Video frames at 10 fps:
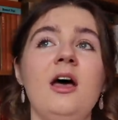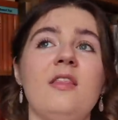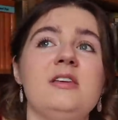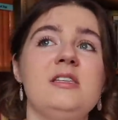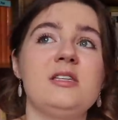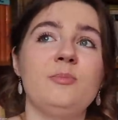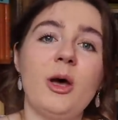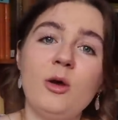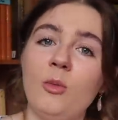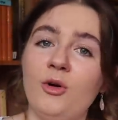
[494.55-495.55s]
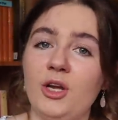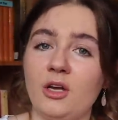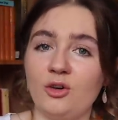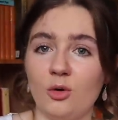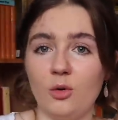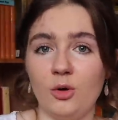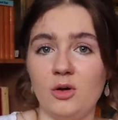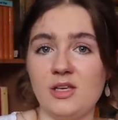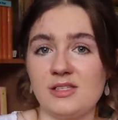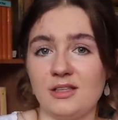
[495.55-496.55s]
This is about Morrigan Crow, who
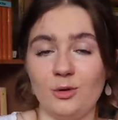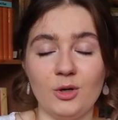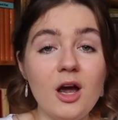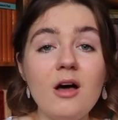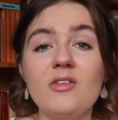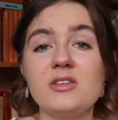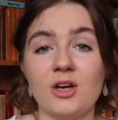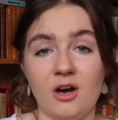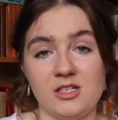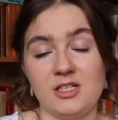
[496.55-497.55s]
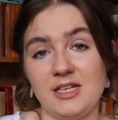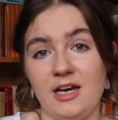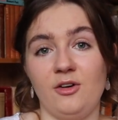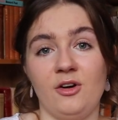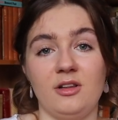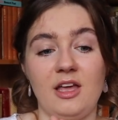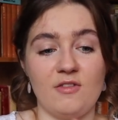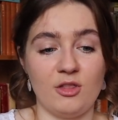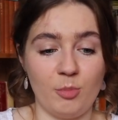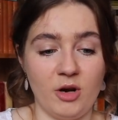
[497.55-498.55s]
is a little girl that's cursed to die on her
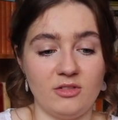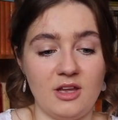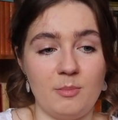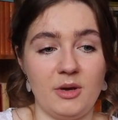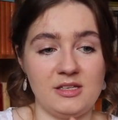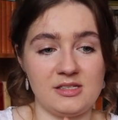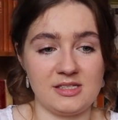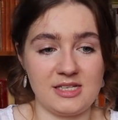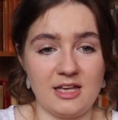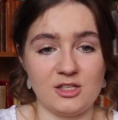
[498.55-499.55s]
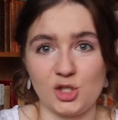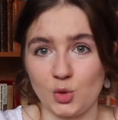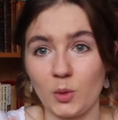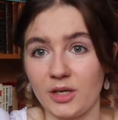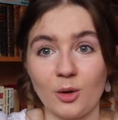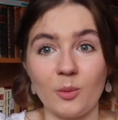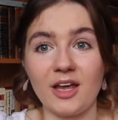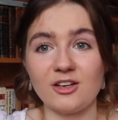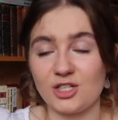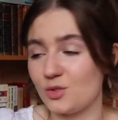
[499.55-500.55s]
11th birthday, but is instead stolen
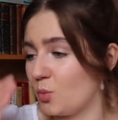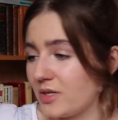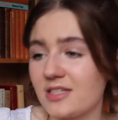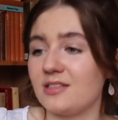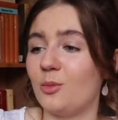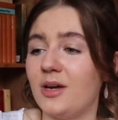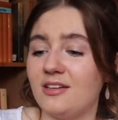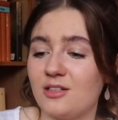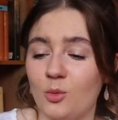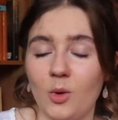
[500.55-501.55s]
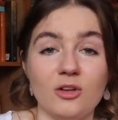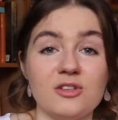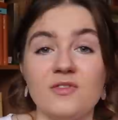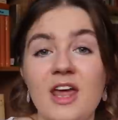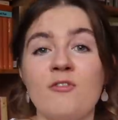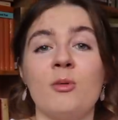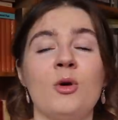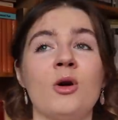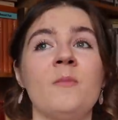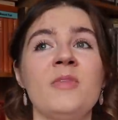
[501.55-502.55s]
away. She's whisked away to the world of
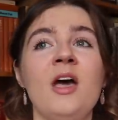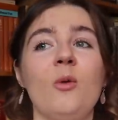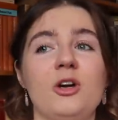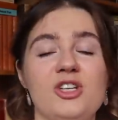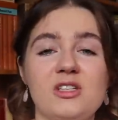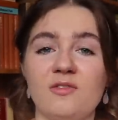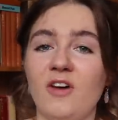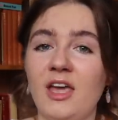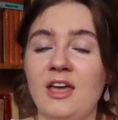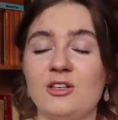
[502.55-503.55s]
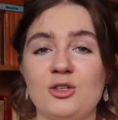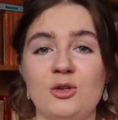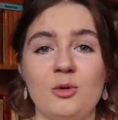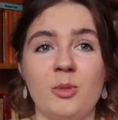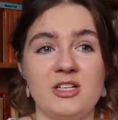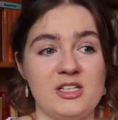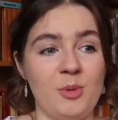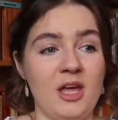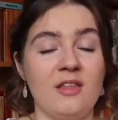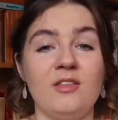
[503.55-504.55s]
Nevermore, where she's invited to
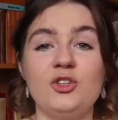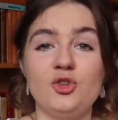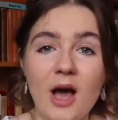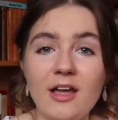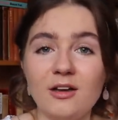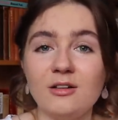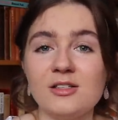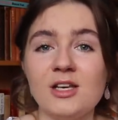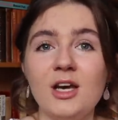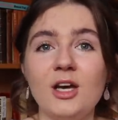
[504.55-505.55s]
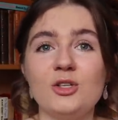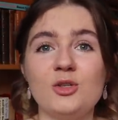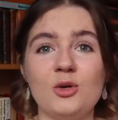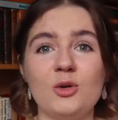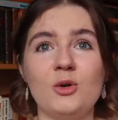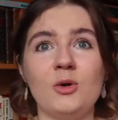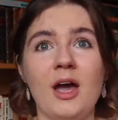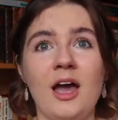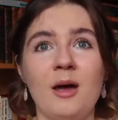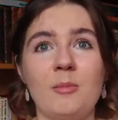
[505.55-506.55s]
participate in the trials to
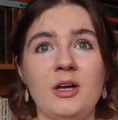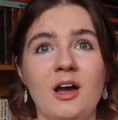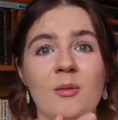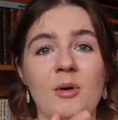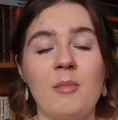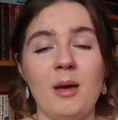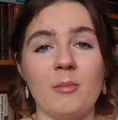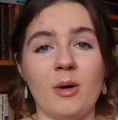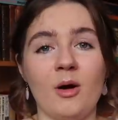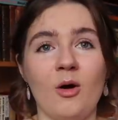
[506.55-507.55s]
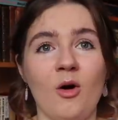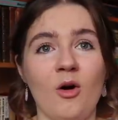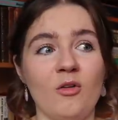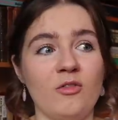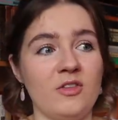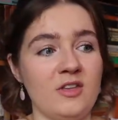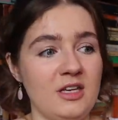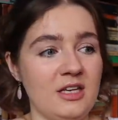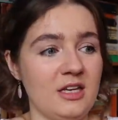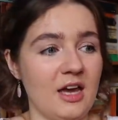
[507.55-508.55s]
become a member of
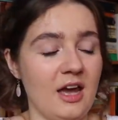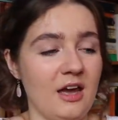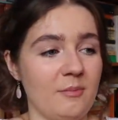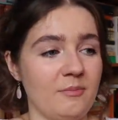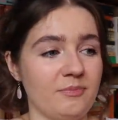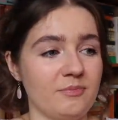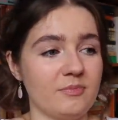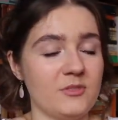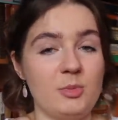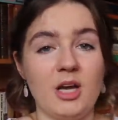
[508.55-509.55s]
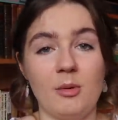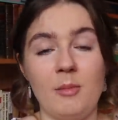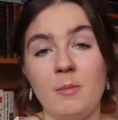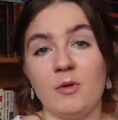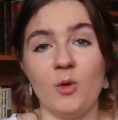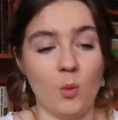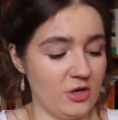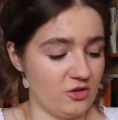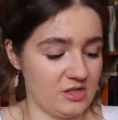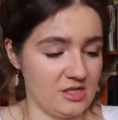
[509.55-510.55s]
the to become a member of the
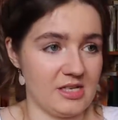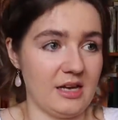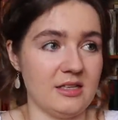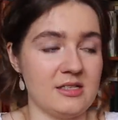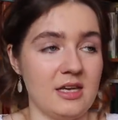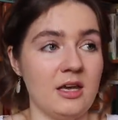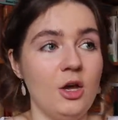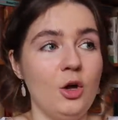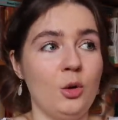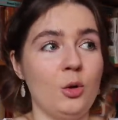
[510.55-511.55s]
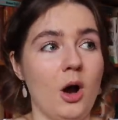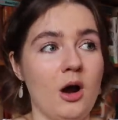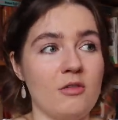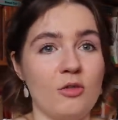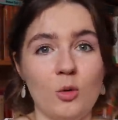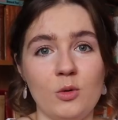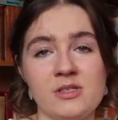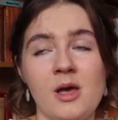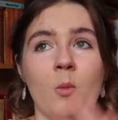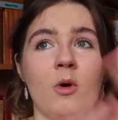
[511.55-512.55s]
Wonder Society, who are
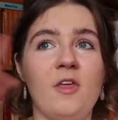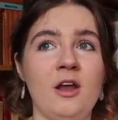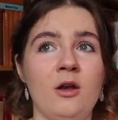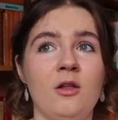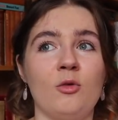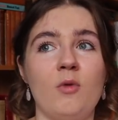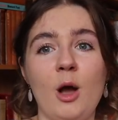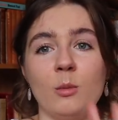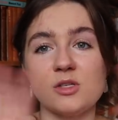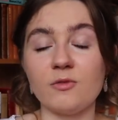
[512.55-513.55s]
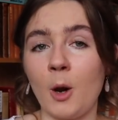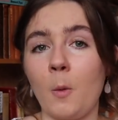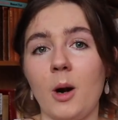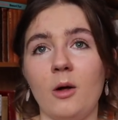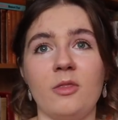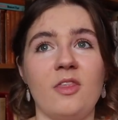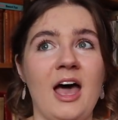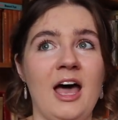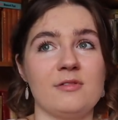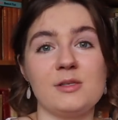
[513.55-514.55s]
those within the realms of their world
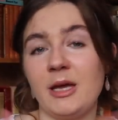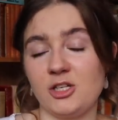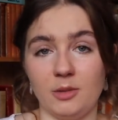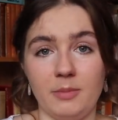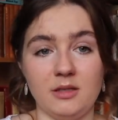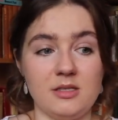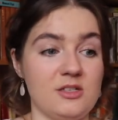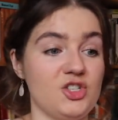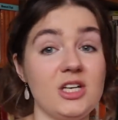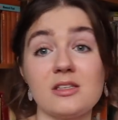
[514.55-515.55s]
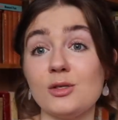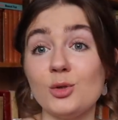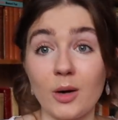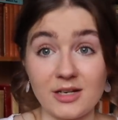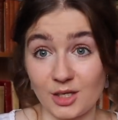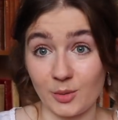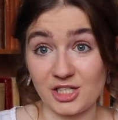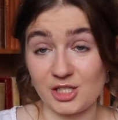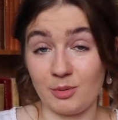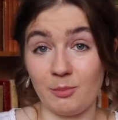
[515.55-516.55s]
that have special abilities. She has no idea why
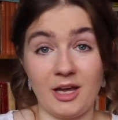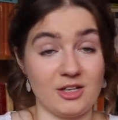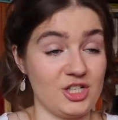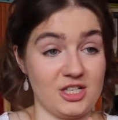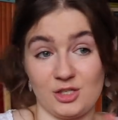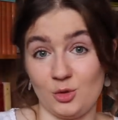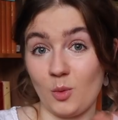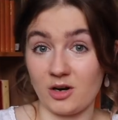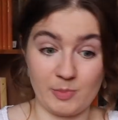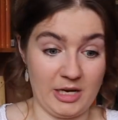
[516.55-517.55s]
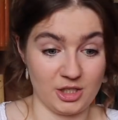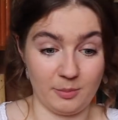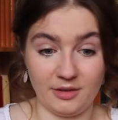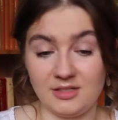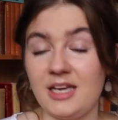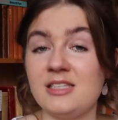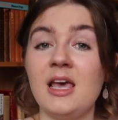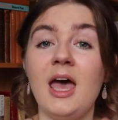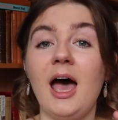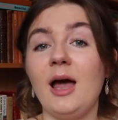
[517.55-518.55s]
she's been picked, she doesn't know what her special ability is,
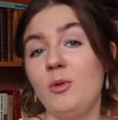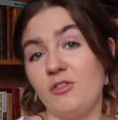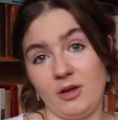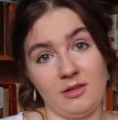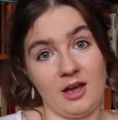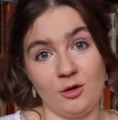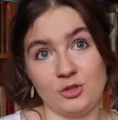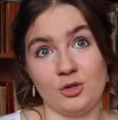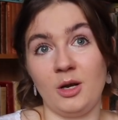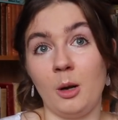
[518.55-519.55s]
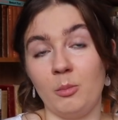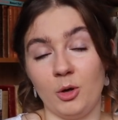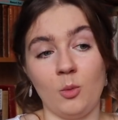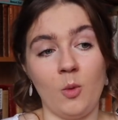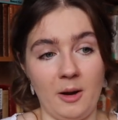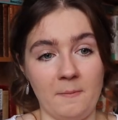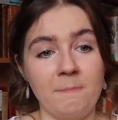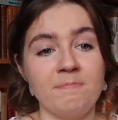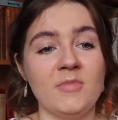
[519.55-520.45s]
and we find that out during book 1.